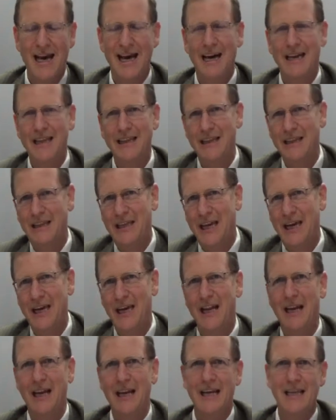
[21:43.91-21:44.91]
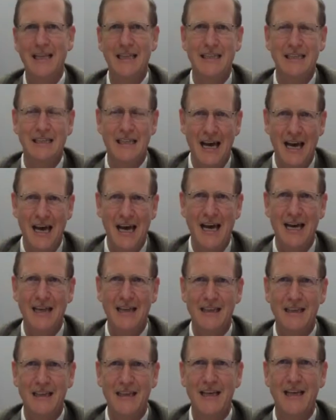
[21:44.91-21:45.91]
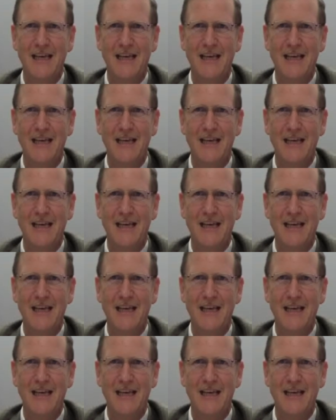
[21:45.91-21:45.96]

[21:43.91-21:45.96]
until it set